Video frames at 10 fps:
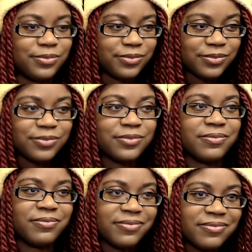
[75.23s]

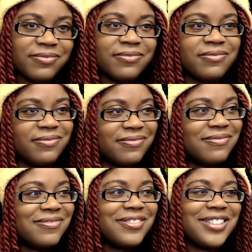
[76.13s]
No one is speaking in this clip.